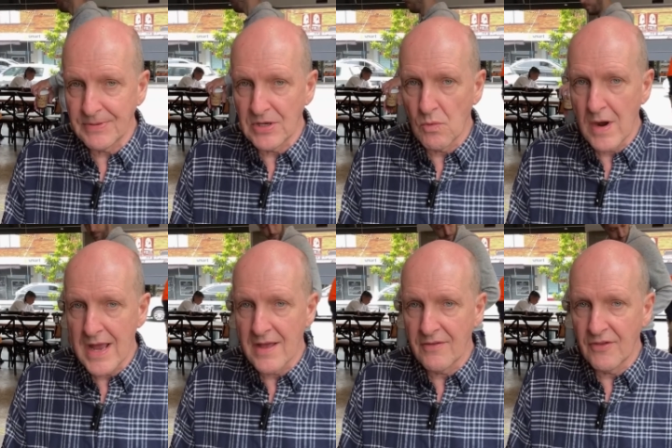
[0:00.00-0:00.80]
be
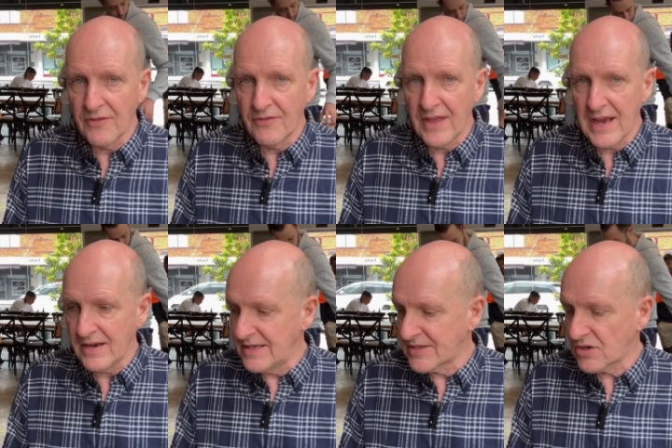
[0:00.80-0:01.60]
aware that
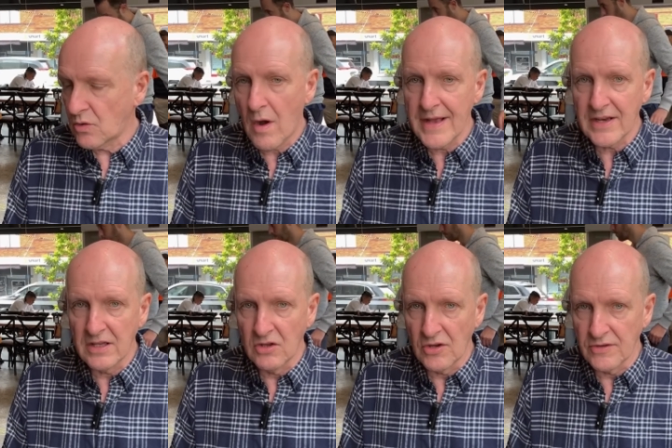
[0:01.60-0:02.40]
there is quite
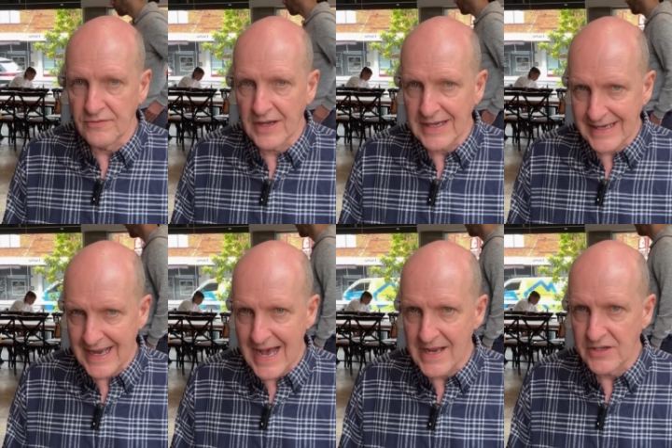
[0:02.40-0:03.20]
a lot of
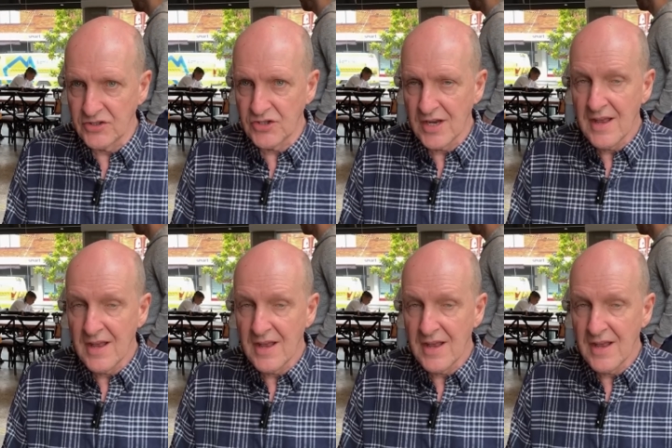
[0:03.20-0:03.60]
carnage.